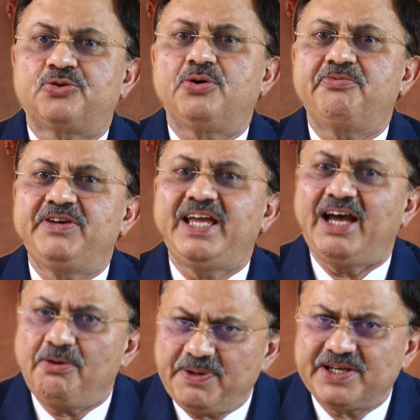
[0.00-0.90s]
So we
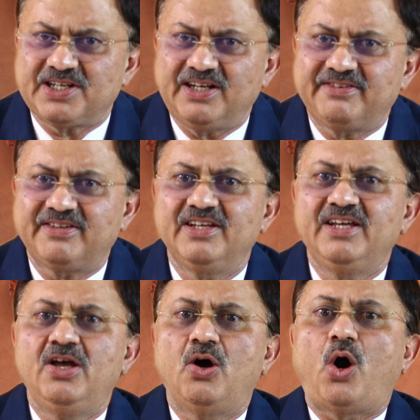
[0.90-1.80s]
have patients
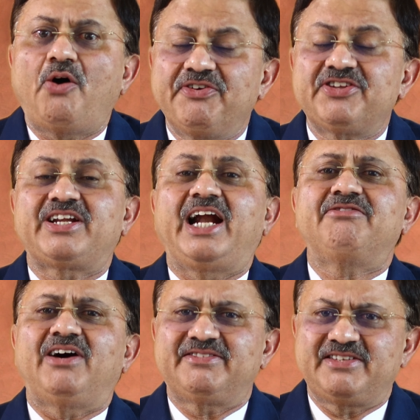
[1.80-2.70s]
of
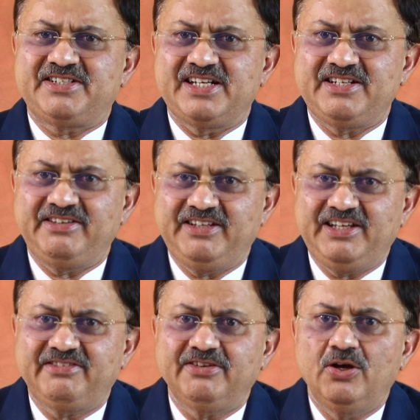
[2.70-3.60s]
advanced stage
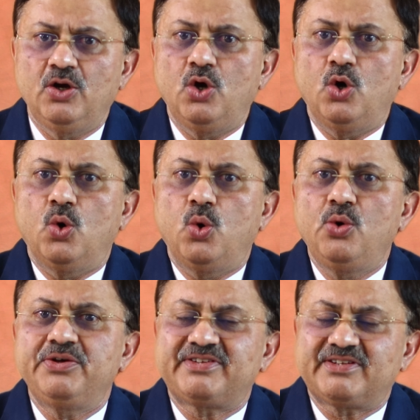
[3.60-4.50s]
disease
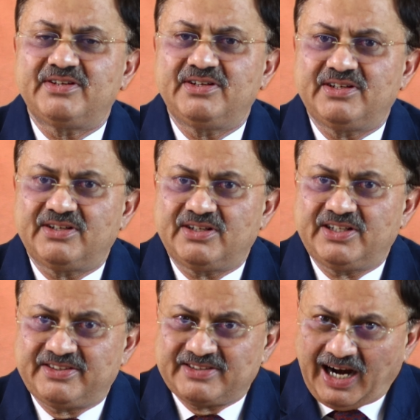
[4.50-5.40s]
who
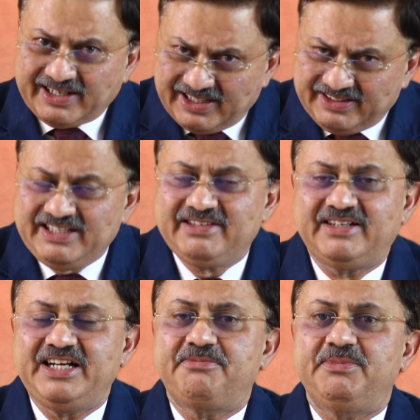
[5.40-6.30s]
started these
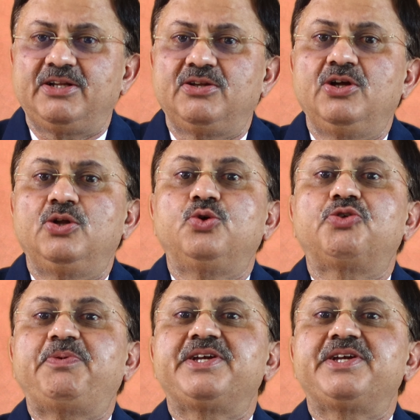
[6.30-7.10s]
treatment. Those